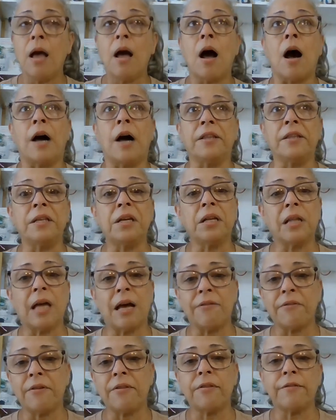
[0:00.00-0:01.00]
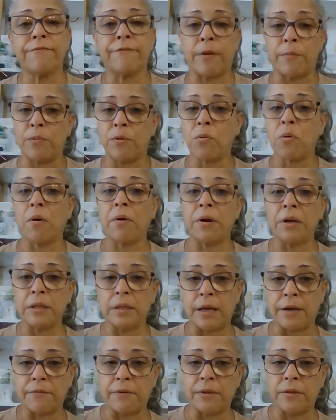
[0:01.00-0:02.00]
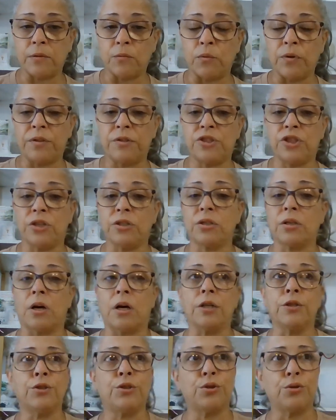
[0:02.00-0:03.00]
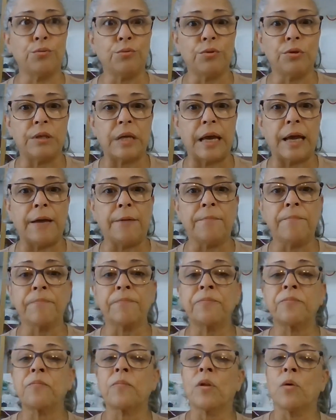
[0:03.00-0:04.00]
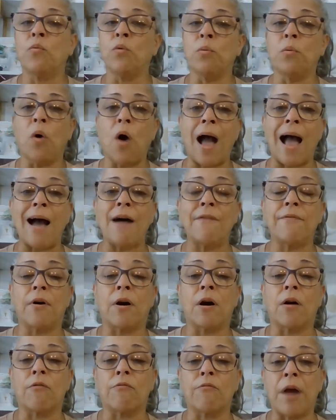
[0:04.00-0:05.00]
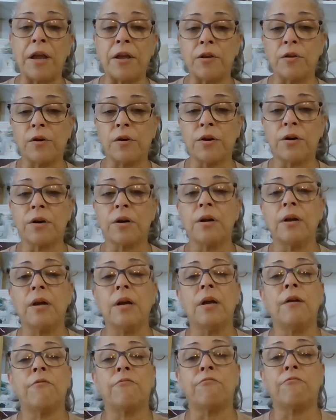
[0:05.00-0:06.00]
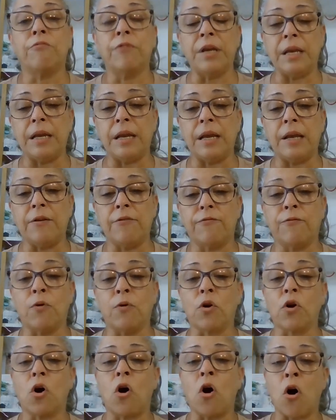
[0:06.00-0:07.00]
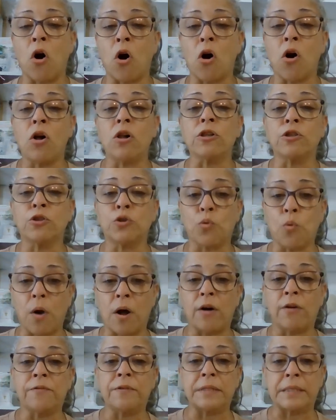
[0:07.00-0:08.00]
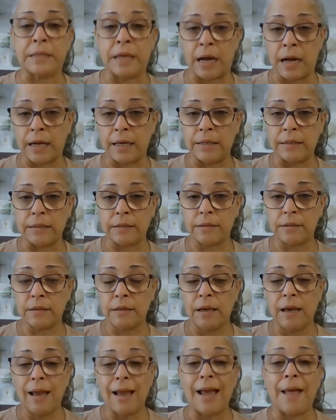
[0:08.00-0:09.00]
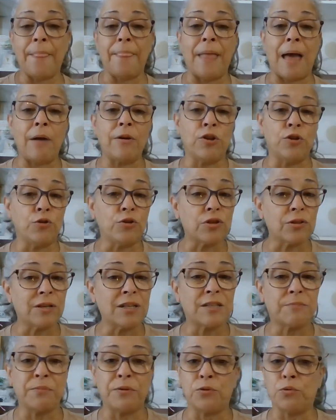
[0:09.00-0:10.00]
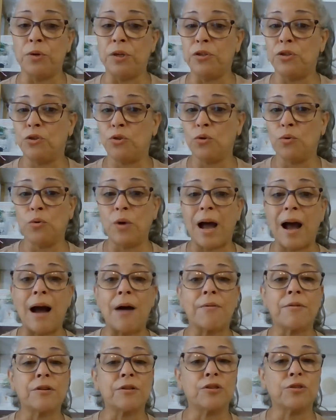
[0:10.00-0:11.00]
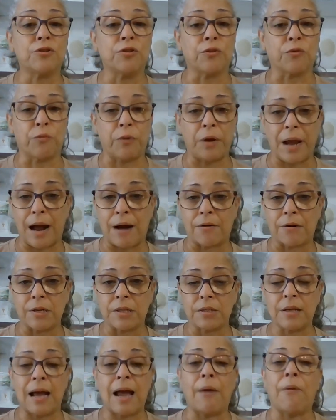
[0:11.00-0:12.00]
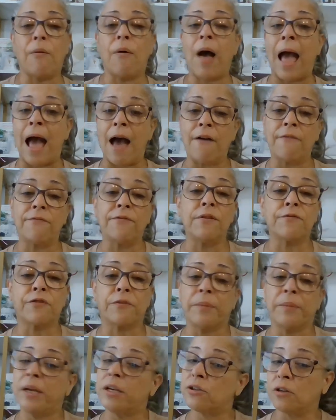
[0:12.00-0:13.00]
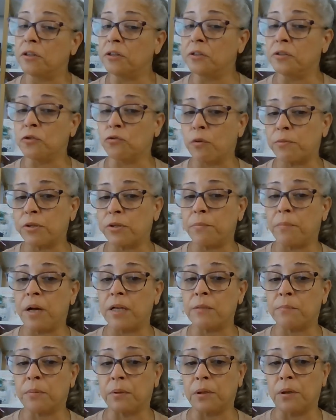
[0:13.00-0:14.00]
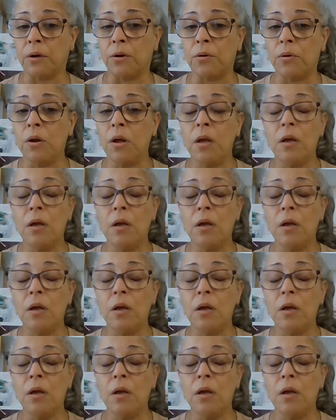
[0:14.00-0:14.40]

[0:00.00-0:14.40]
on the 11th, February 11th, which is on Tuesday, we will have our regular reading for all 12 signs. And that usually is between 2 hours to 3 hours. I will have the information in the description box below